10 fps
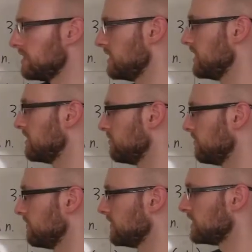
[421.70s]
C as
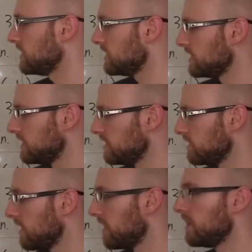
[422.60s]
one of its indices.
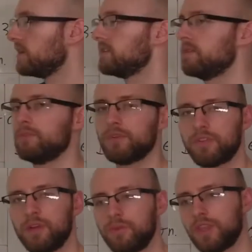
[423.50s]
Similar
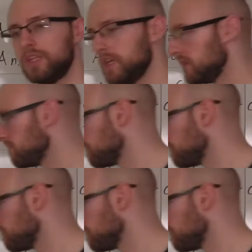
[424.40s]
thing with D.